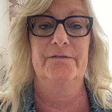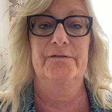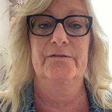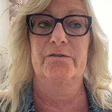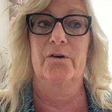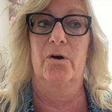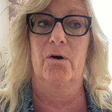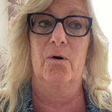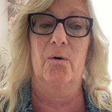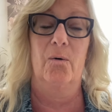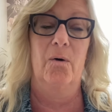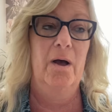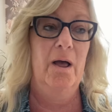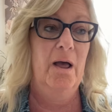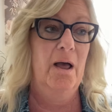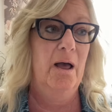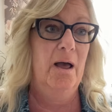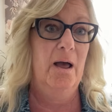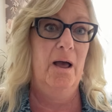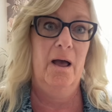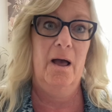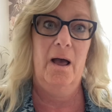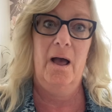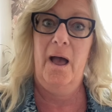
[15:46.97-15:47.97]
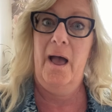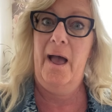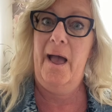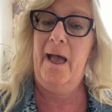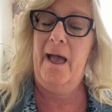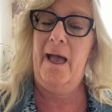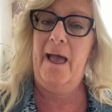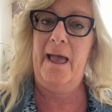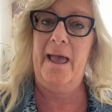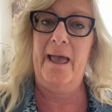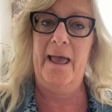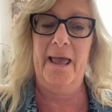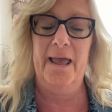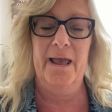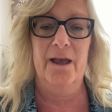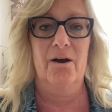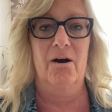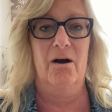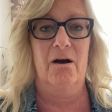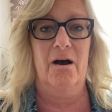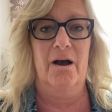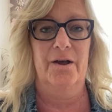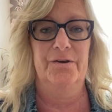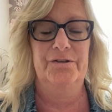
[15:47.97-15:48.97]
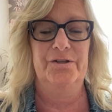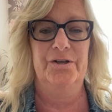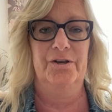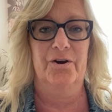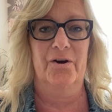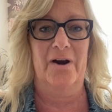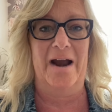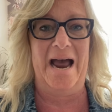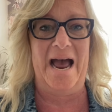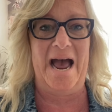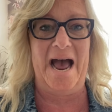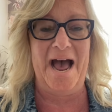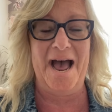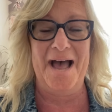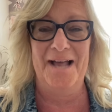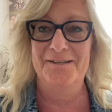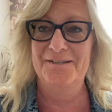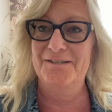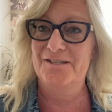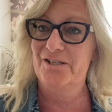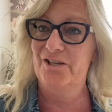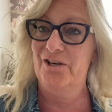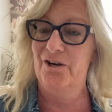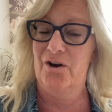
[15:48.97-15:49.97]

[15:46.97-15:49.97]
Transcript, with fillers: So hang on to your hats.